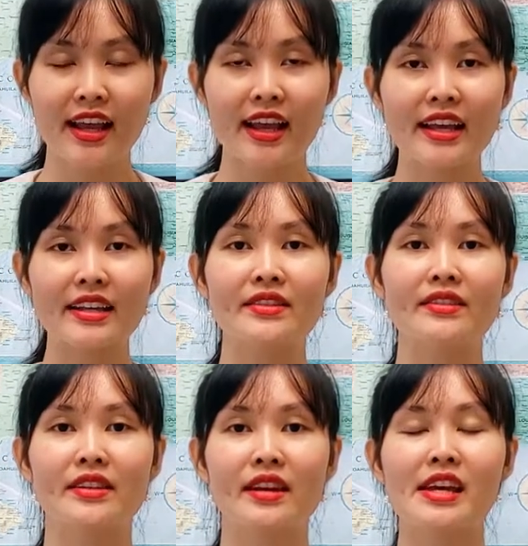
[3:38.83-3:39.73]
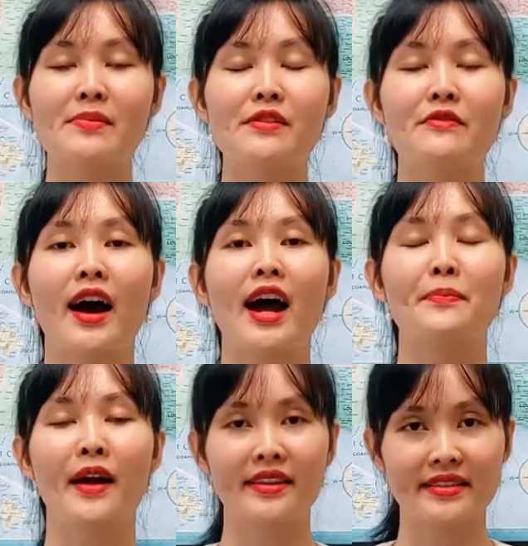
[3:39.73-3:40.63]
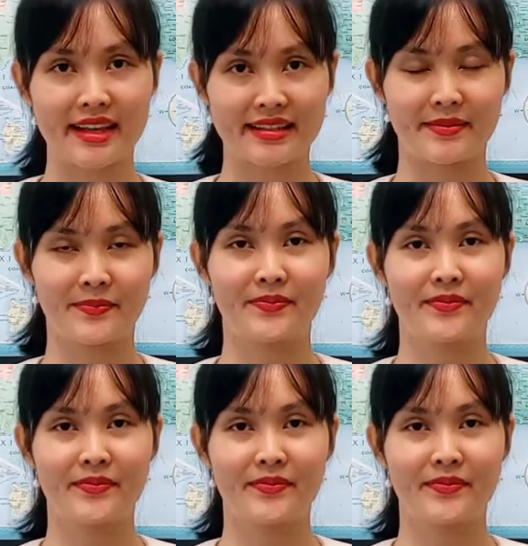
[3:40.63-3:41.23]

in the EB-5 process.